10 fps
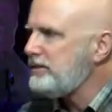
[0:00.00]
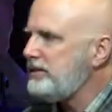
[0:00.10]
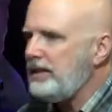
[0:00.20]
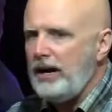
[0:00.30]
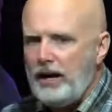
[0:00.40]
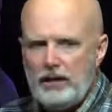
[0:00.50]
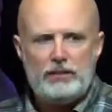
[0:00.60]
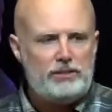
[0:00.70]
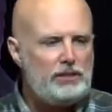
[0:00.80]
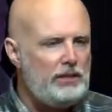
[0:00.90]
this
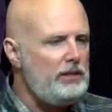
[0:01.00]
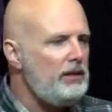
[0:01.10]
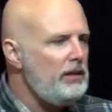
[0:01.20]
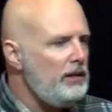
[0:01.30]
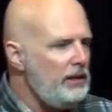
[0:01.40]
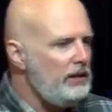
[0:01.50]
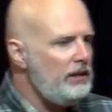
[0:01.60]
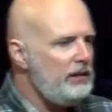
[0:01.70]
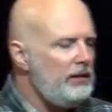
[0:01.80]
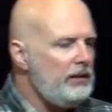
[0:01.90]
theology in,
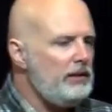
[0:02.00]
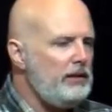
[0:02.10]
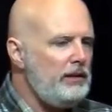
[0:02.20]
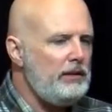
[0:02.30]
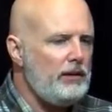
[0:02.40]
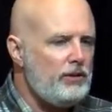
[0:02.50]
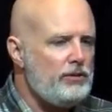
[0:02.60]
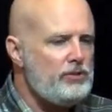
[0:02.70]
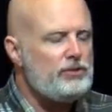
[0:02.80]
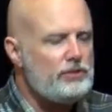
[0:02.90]
in, in, in our
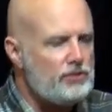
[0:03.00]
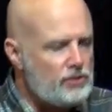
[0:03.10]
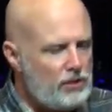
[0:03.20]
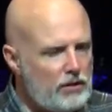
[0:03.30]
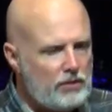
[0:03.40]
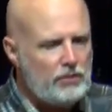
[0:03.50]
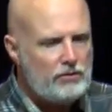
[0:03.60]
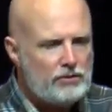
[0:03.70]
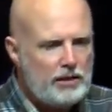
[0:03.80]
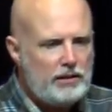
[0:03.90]
Christian
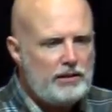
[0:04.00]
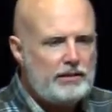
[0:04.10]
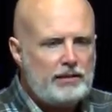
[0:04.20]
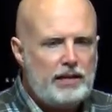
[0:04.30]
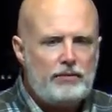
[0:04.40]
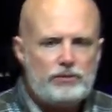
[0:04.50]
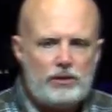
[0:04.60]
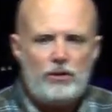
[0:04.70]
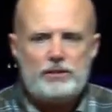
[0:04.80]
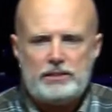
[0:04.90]
circles that the
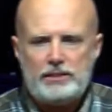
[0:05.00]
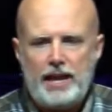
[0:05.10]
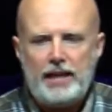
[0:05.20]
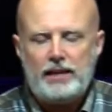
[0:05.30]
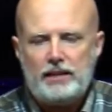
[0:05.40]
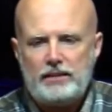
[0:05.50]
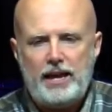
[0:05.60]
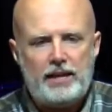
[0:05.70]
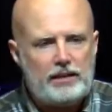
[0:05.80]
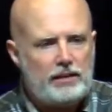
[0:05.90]
devil's always attacking,
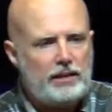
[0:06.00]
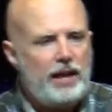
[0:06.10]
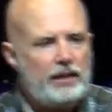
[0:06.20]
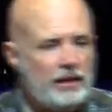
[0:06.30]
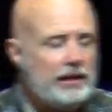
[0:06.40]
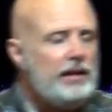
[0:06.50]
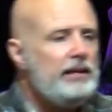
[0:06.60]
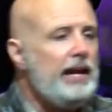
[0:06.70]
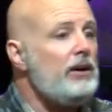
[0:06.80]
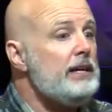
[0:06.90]
attacking, attacking.
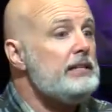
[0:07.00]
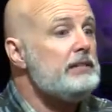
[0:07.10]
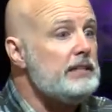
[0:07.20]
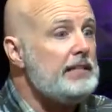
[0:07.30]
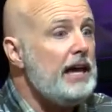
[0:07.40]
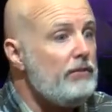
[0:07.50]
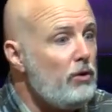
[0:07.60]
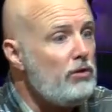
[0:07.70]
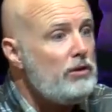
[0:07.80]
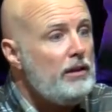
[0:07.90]
Now, is the
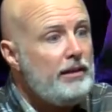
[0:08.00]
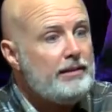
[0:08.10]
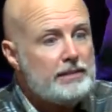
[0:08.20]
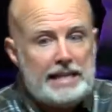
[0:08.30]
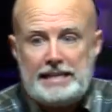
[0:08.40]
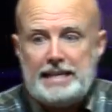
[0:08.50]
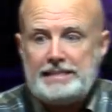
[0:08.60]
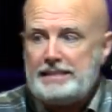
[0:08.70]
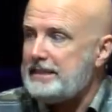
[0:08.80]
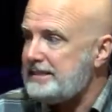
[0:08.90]
devil, is,
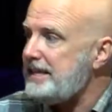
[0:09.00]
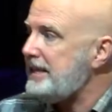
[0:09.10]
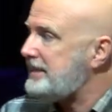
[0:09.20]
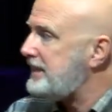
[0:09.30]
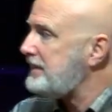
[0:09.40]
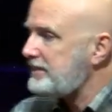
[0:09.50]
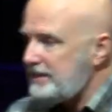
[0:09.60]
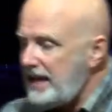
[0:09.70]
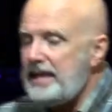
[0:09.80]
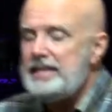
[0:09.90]
is, does he exist
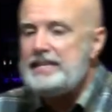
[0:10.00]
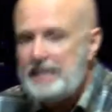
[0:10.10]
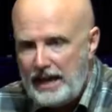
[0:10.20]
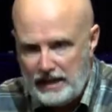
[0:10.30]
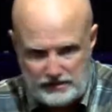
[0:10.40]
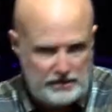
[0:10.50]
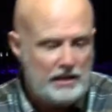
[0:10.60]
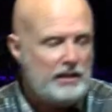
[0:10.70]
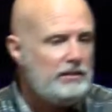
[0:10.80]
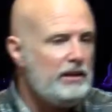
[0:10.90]
today? Yes.
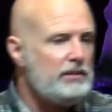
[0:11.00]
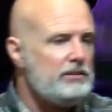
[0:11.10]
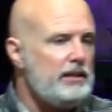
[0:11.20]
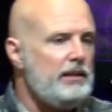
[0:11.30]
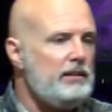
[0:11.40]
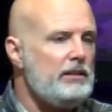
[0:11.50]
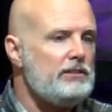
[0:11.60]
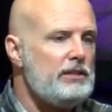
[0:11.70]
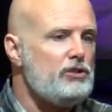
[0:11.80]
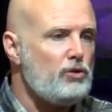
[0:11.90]
Does he,
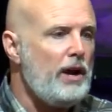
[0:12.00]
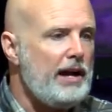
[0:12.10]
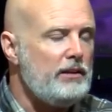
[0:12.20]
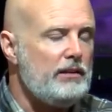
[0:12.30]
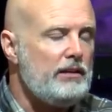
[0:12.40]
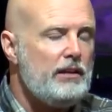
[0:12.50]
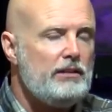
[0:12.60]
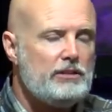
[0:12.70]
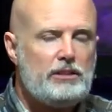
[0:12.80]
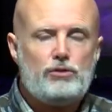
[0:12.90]
does he try to,
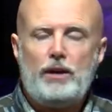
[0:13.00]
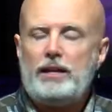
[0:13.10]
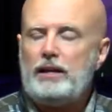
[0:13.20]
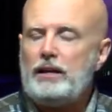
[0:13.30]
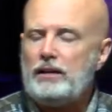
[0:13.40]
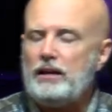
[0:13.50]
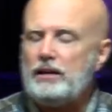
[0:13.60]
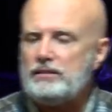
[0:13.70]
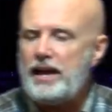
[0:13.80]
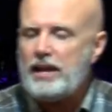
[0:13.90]
does he try to uh,
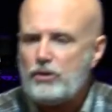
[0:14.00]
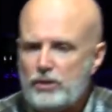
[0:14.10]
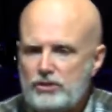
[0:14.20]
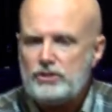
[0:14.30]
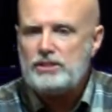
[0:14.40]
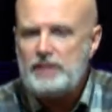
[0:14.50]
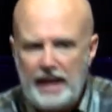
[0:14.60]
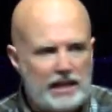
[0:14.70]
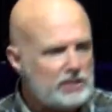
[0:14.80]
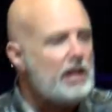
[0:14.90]
attack Christian?
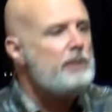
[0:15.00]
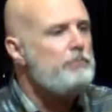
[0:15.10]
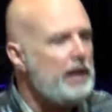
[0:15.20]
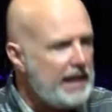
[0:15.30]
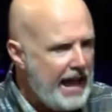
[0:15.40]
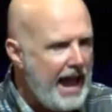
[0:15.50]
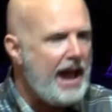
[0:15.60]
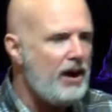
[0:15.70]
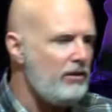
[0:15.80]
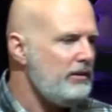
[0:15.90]
Yes. But
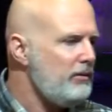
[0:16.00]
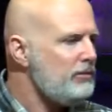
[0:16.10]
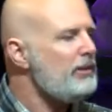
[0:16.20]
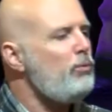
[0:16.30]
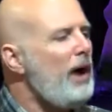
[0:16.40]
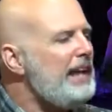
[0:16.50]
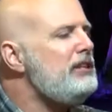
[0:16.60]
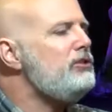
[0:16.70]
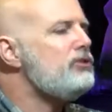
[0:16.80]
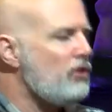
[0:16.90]
how? Why
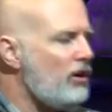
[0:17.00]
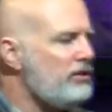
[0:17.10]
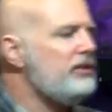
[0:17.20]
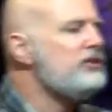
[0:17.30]
did you start